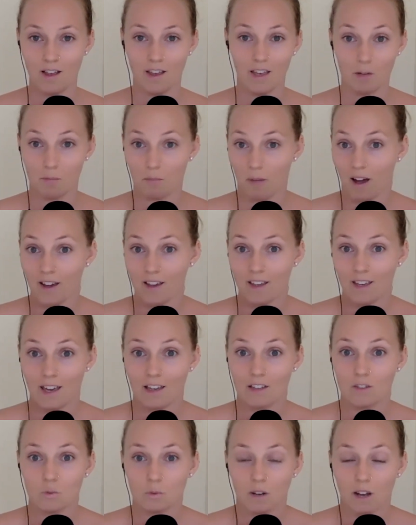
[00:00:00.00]
in my
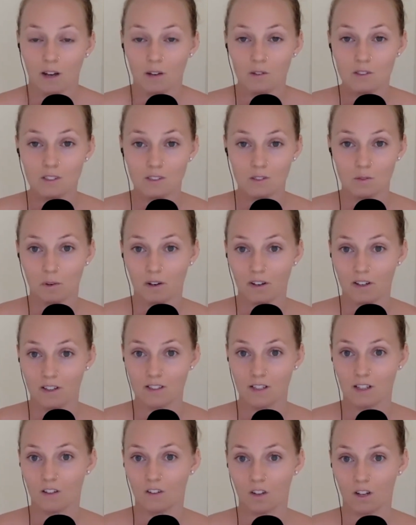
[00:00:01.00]
case, when I was
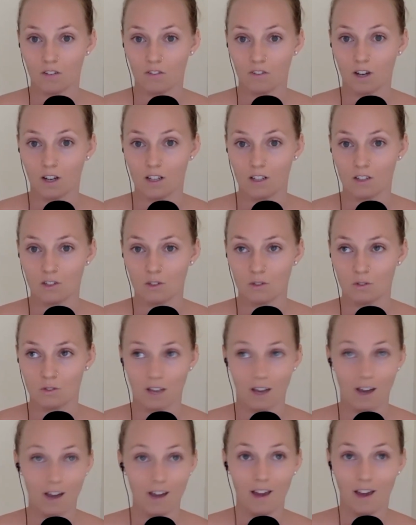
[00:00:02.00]
experiencing a lot of gut issues,
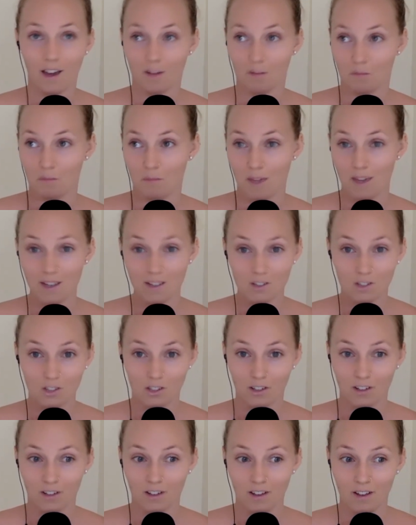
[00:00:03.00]
I had
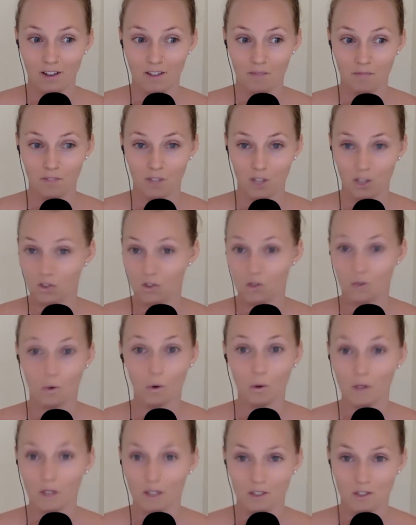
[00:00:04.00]
major
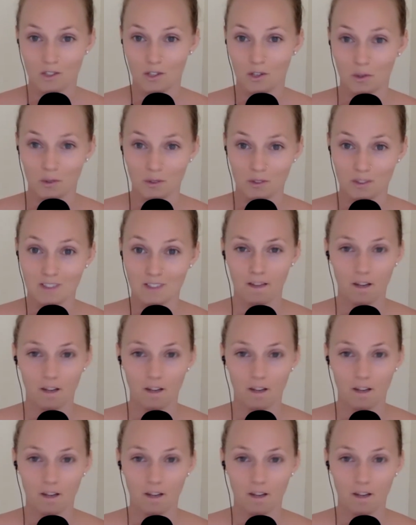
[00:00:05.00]
control issues.